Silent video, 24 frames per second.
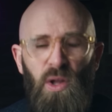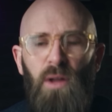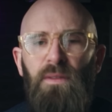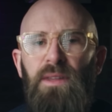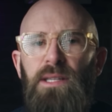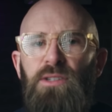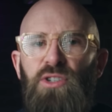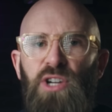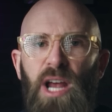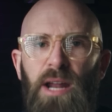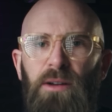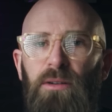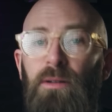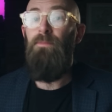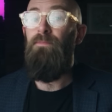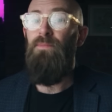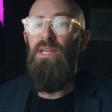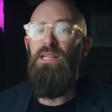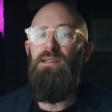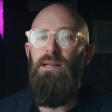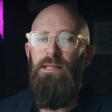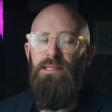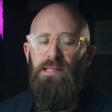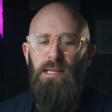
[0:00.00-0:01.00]
On this channel
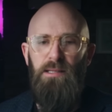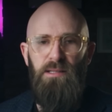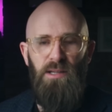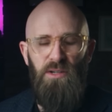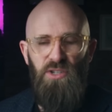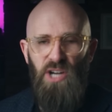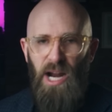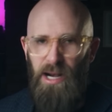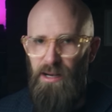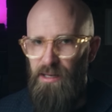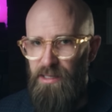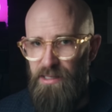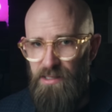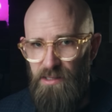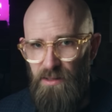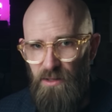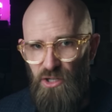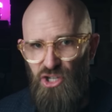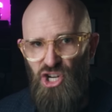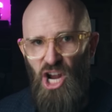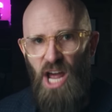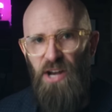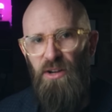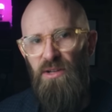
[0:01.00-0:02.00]
and our sister channel, Into the
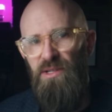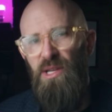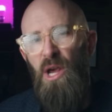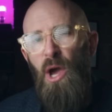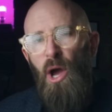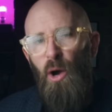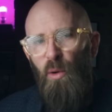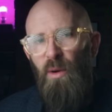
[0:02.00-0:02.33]
Shadows,